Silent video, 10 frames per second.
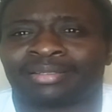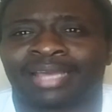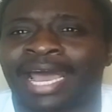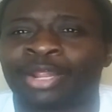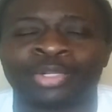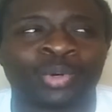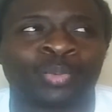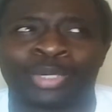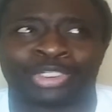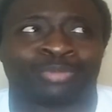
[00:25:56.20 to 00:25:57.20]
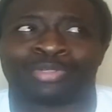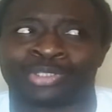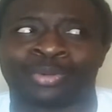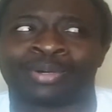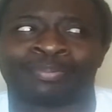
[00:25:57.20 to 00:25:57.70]
I don't know what you was
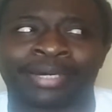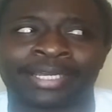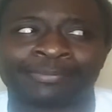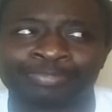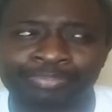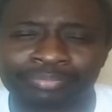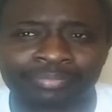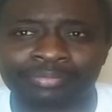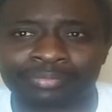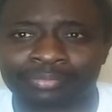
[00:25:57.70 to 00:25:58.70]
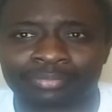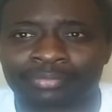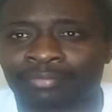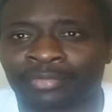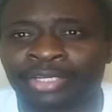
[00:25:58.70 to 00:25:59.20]
doing, but
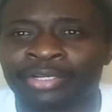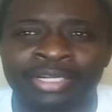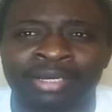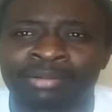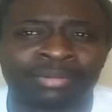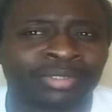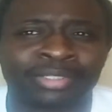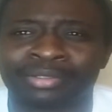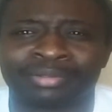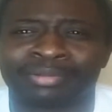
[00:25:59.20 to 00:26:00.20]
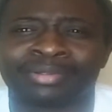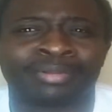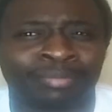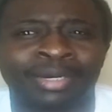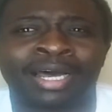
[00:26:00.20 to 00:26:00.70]
you know,
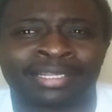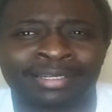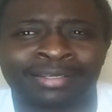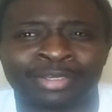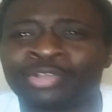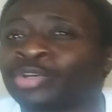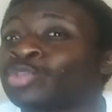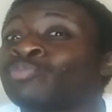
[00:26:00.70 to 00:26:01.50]
you